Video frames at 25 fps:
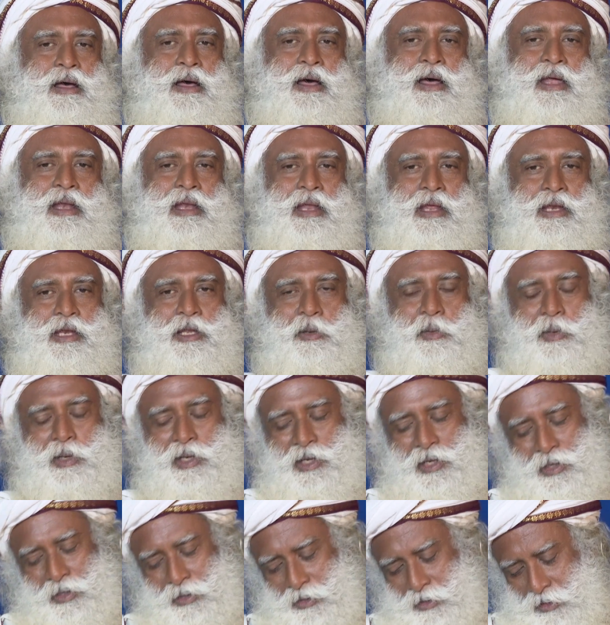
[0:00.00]
And
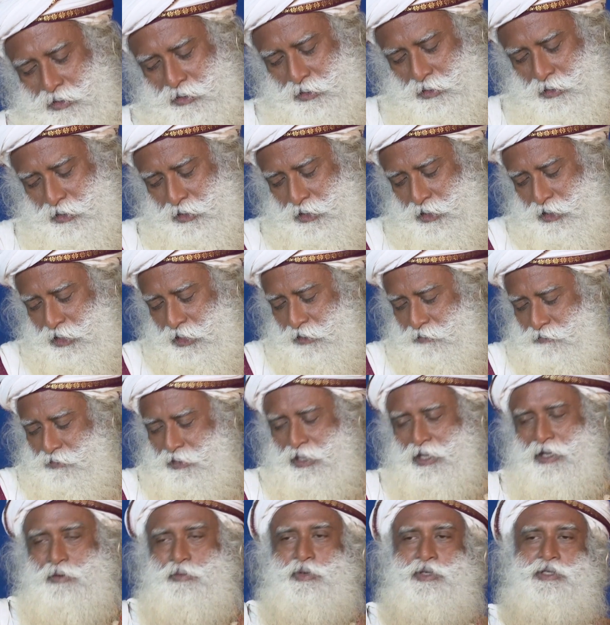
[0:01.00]
anyway,
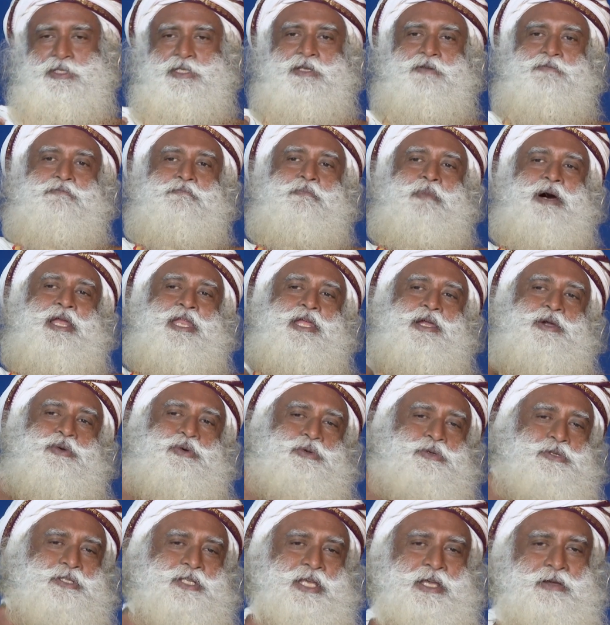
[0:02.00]
if money
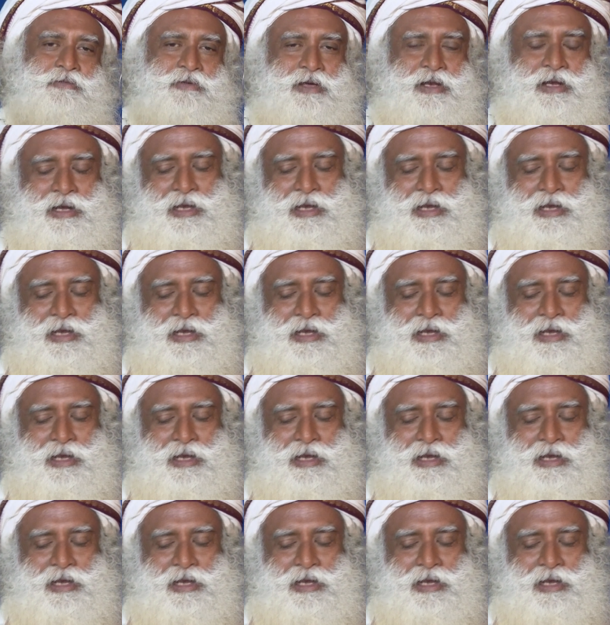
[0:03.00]
could save her